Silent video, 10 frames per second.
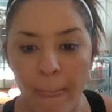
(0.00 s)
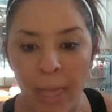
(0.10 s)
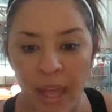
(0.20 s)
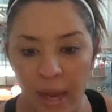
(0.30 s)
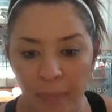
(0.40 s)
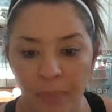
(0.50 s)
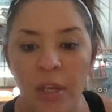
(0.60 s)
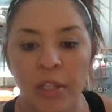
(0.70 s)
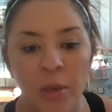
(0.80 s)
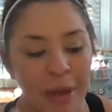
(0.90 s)
Okay,
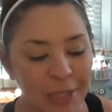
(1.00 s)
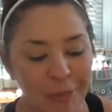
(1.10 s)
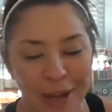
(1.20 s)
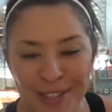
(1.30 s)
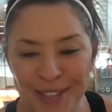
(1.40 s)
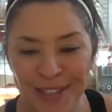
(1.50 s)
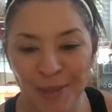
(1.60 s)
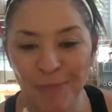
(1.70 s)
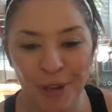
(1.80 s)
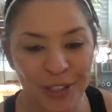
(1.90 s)
so my sponsor, the
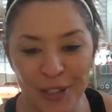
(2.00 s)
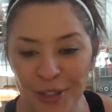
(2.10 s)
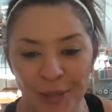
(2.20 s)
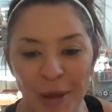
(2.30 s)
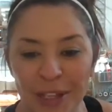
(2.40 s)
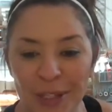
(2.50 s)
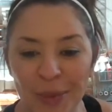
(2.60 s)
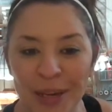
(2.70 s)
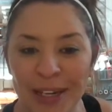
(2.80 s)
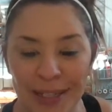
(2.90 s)
personal sponsor
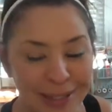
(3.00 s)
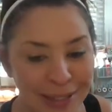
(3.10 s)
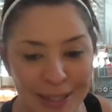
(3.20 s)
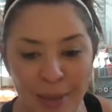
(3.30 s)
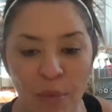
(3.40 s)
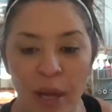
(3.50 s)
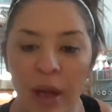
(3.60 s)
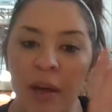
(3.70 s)
one, gets the same one.